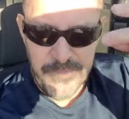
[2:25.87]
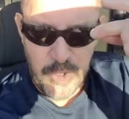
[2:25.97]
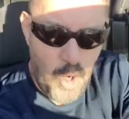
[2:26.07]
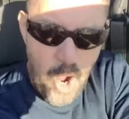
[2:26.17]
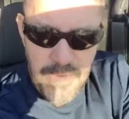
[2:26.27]

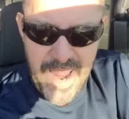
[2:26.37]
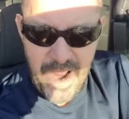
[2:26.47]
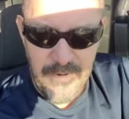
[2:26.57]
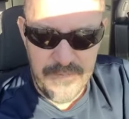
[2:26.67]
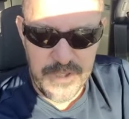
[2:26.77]
Go
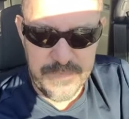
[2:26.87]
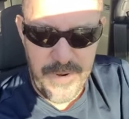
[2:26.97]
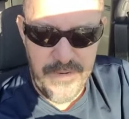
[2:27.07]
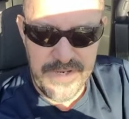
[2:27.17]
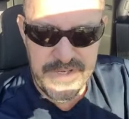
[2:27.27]
now, evil
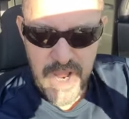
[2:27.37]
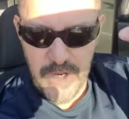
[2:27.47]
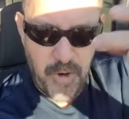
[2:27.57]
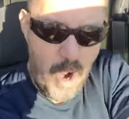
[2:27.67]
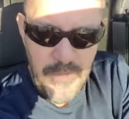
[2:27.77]
spirits.
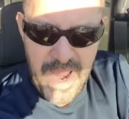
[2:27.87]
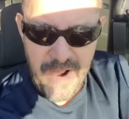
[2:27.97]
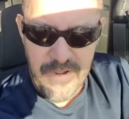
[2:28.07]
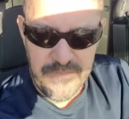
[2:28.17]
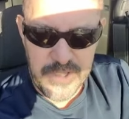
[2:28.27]
Go
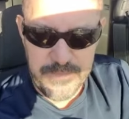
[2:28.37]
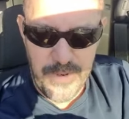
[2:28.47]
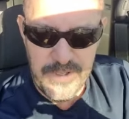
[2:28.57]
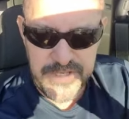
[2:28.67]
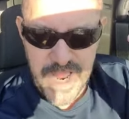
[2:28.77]
now, evil
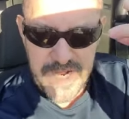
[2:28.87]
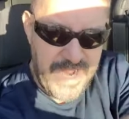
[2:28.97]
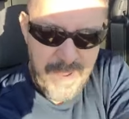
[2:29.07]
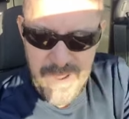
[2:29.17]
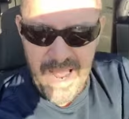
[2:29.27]
spirits.
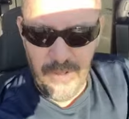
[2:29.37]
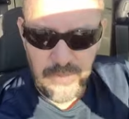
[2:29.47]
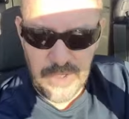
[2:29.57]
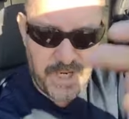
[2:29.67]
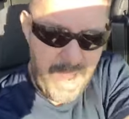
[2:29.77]
Come out.
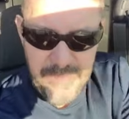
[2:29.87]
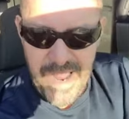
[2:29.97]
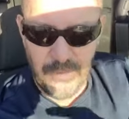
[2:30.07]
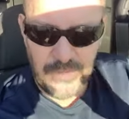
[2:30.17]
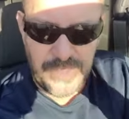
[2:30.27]
Come
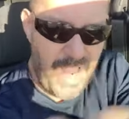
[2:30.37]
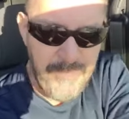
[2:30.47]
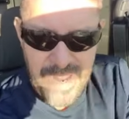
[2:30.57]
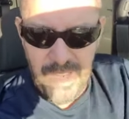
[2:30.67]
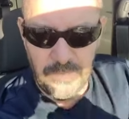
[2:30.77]
out.
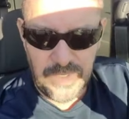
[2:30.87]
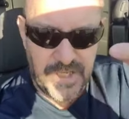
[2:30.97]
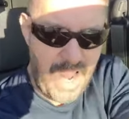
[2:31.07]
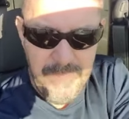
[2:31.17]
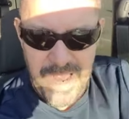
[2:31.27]
Come out.
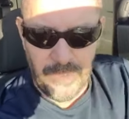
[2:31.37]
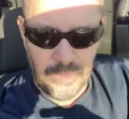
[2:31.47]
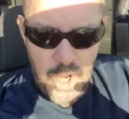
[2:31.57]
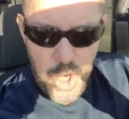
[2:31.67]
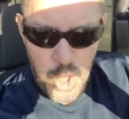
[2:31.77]
Come
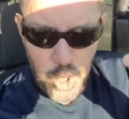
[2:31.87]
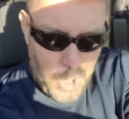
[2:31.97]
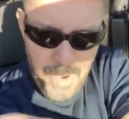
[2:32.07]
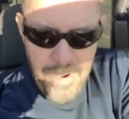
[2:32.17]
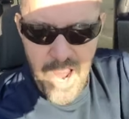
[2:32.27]
out.
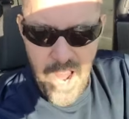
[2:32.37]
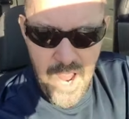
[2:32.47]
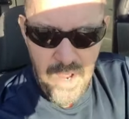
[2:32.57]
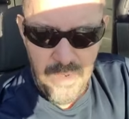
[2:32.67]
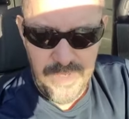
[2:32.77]
Come
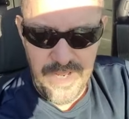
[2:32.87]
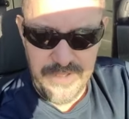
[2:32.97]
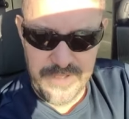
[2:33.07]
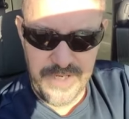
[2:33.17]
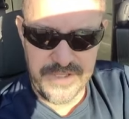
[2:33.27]
out
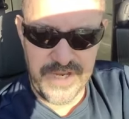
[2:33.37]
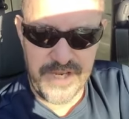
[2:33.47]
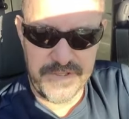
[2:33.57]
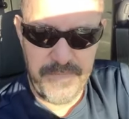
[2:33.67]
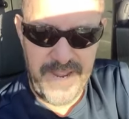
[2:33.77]
in
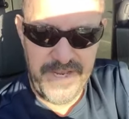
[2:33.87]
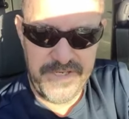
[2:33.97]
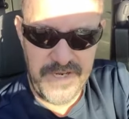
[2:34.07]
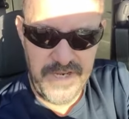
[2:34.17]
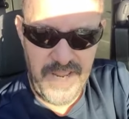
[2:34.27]
Jesus'
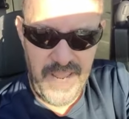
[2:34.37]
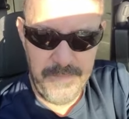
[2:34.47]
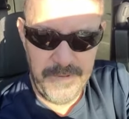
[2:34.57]
mighty name.